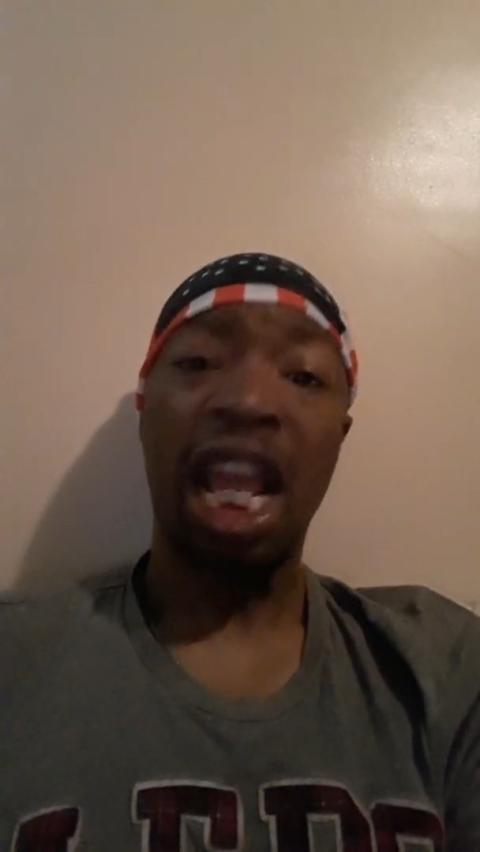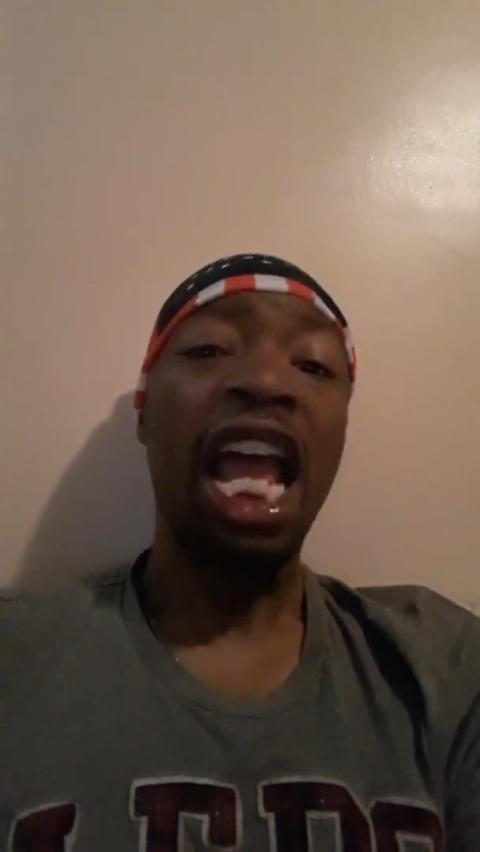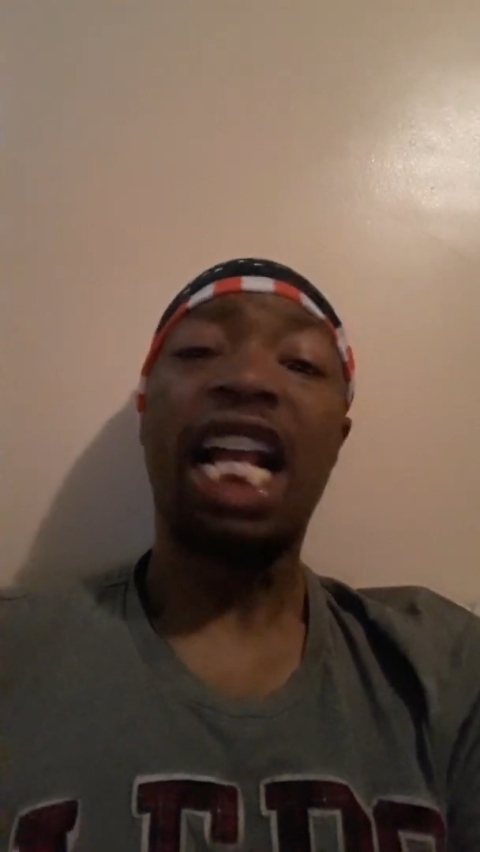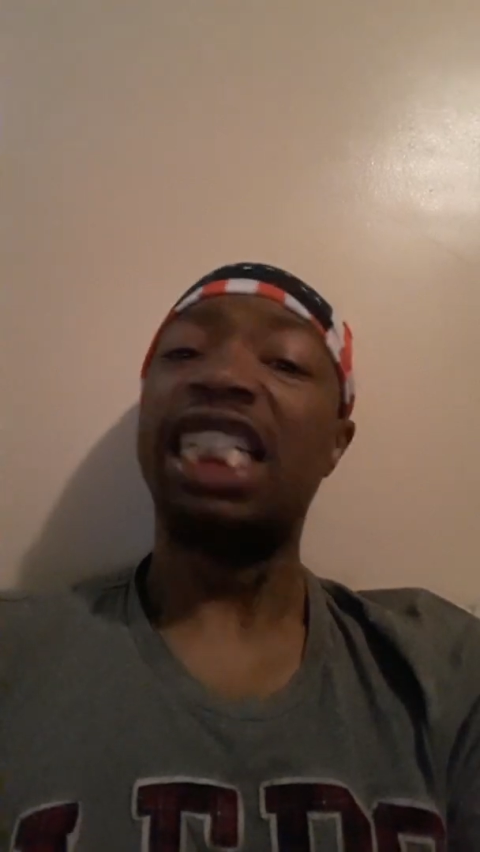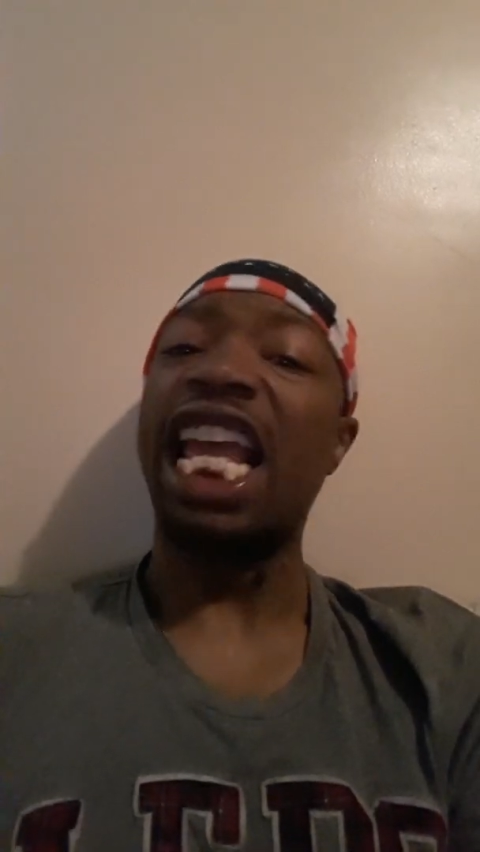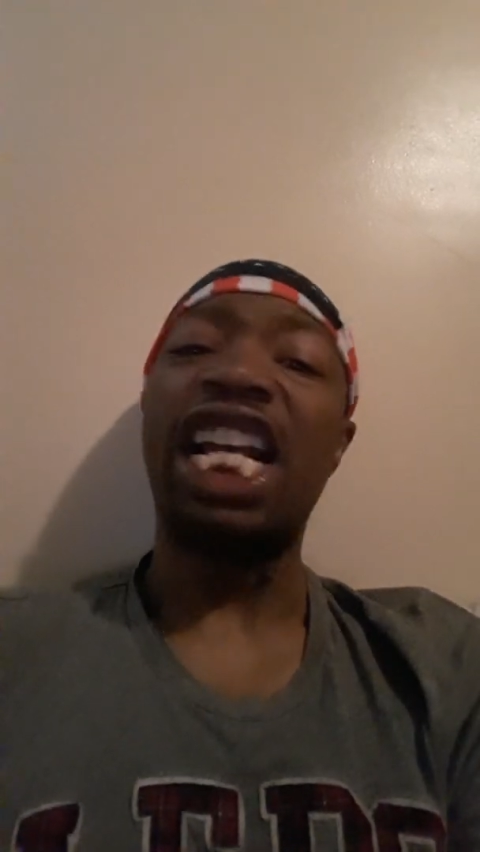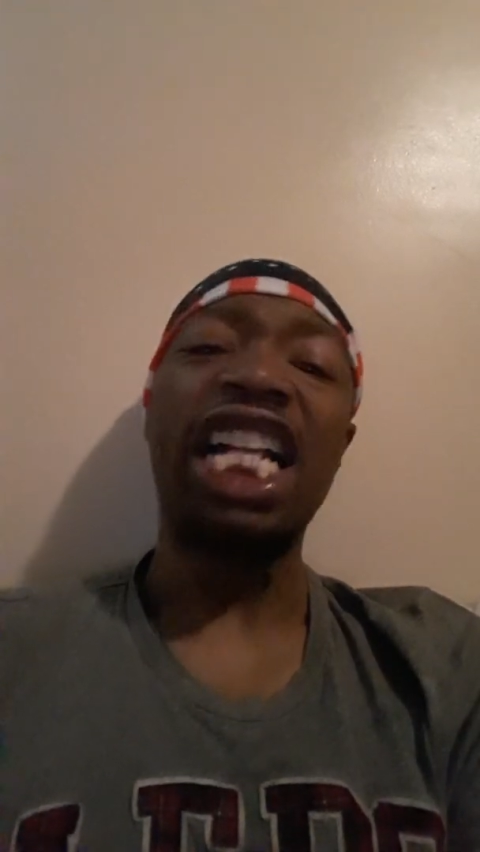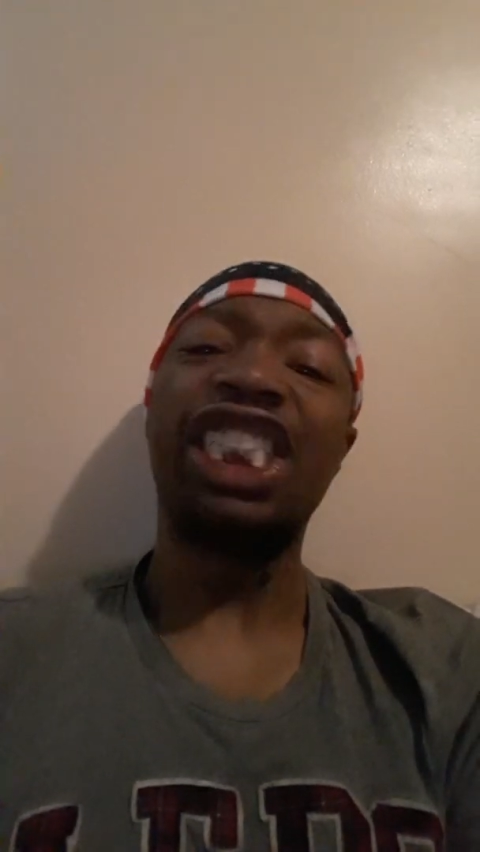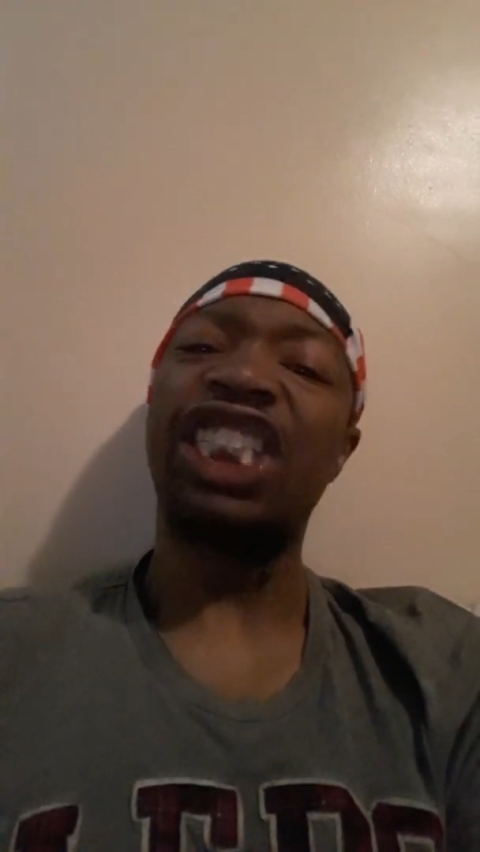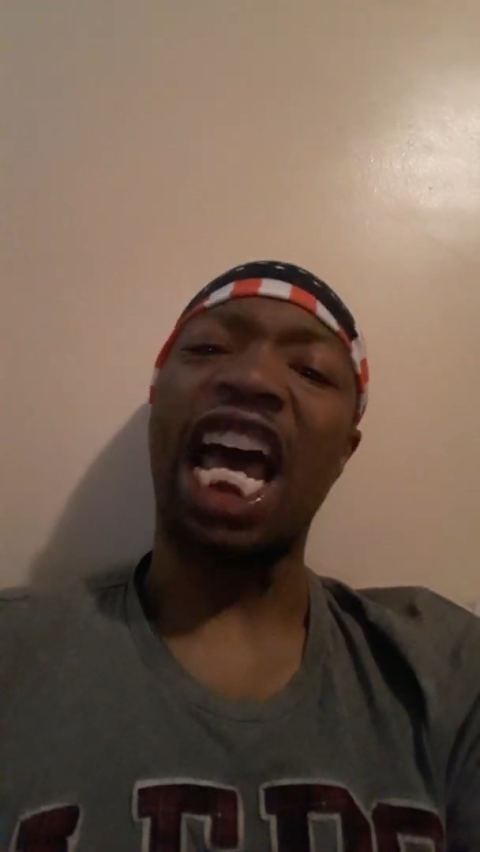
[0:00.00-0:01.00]
Because they couldn't have
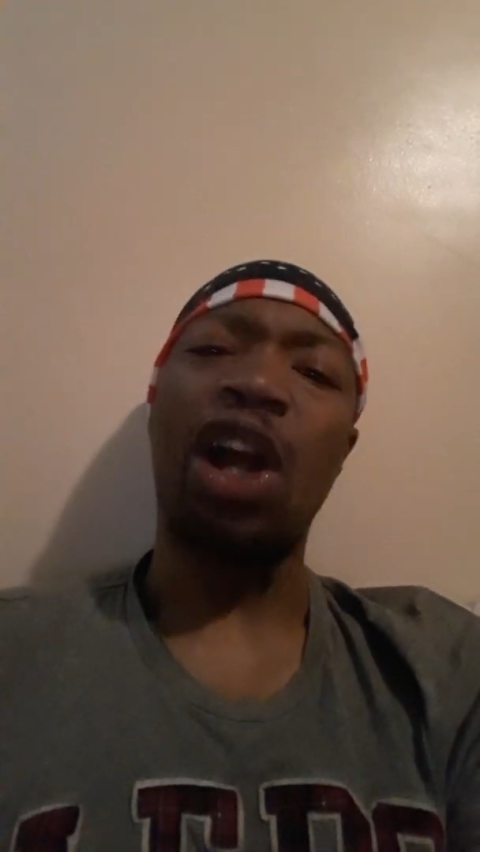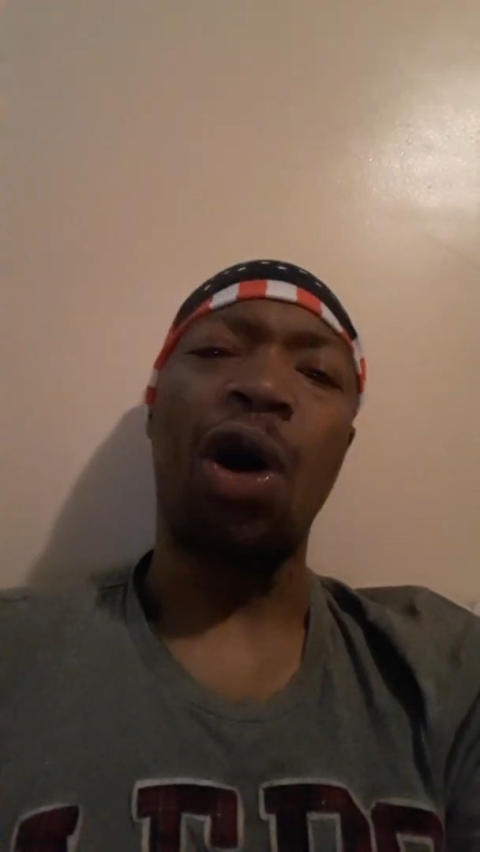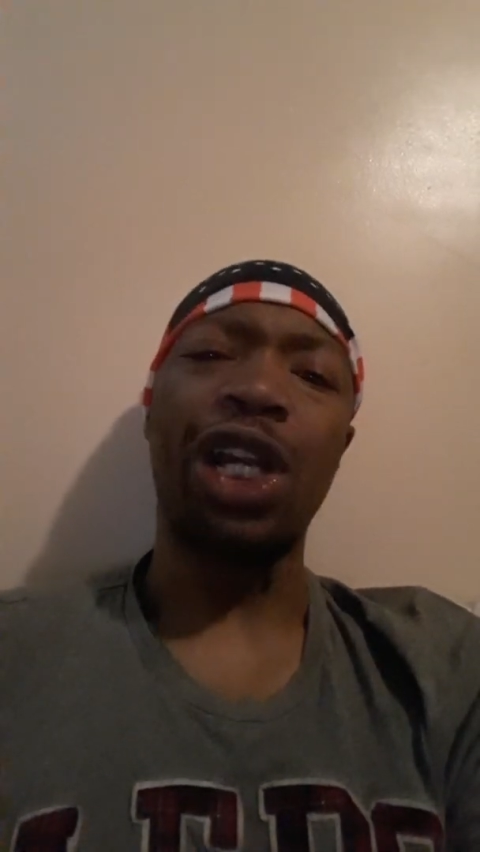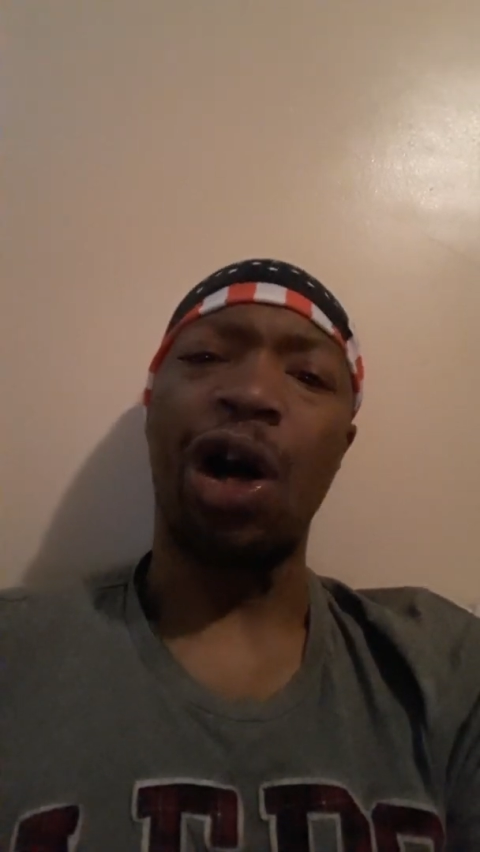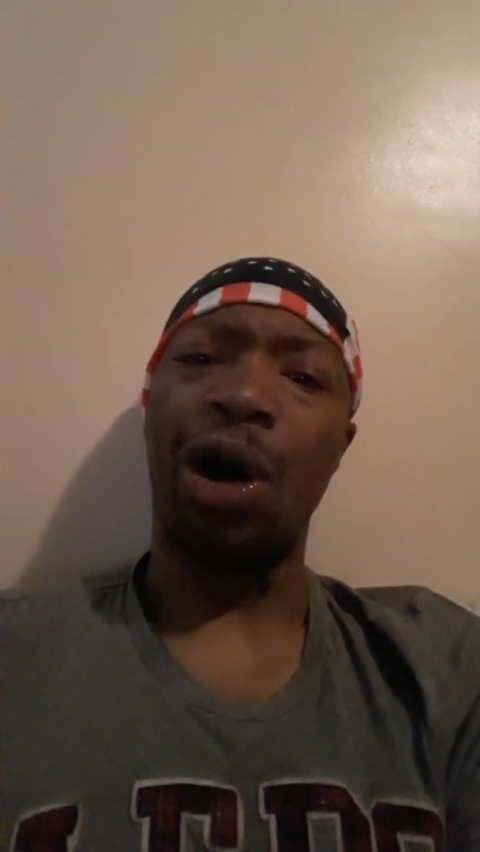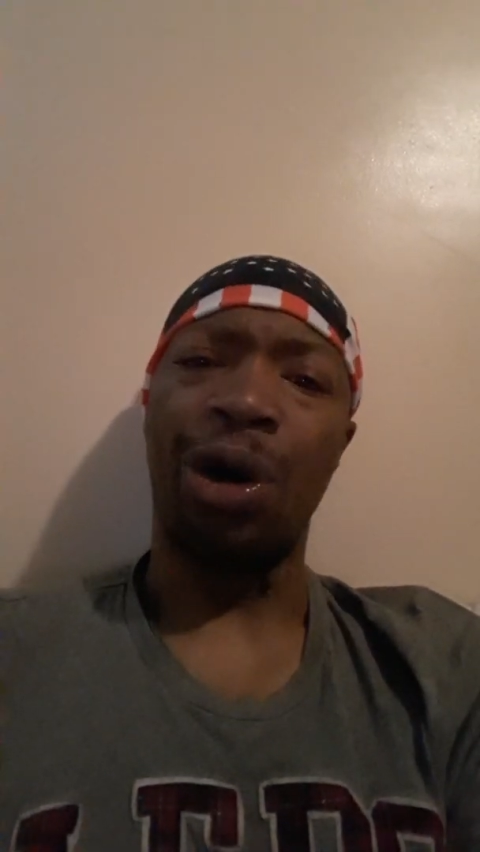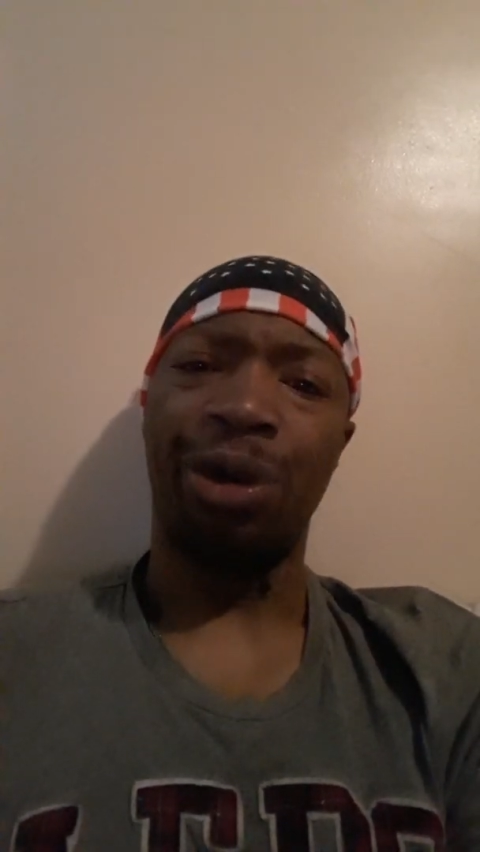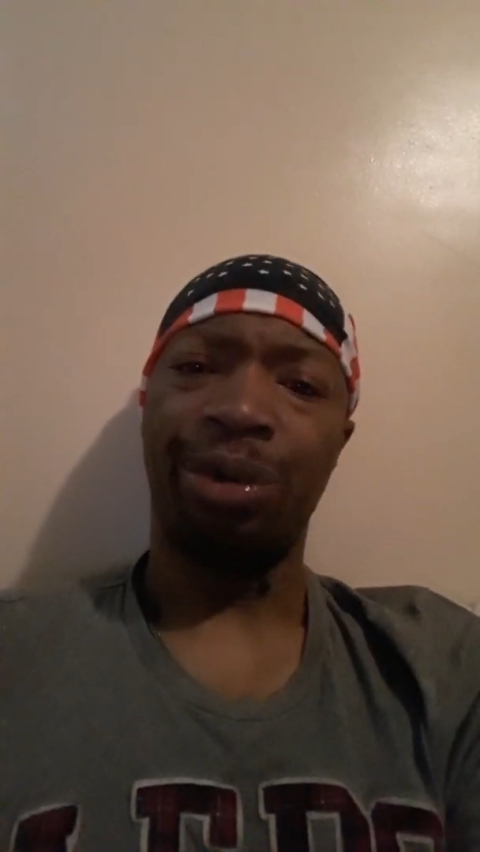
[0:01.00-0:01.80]
shot all y'all.